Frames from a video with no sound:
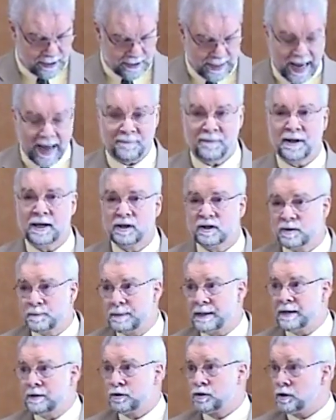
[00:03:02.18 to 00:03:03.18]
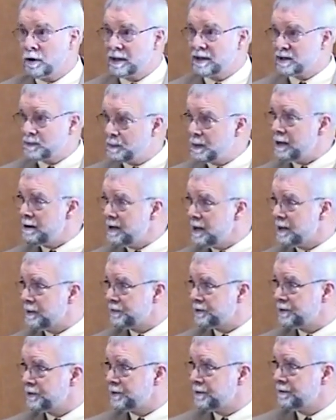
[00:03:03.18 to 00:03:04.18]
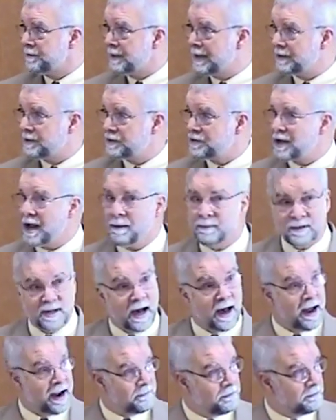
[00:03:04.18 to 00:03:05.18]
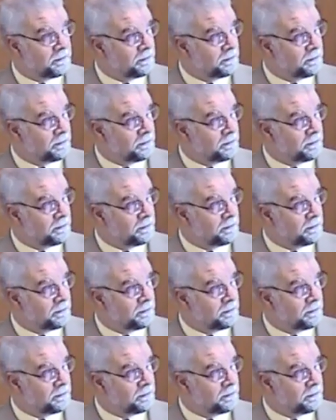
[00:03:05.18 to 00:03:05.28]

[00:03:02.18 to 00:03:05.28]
having a spiritual experience at the same time.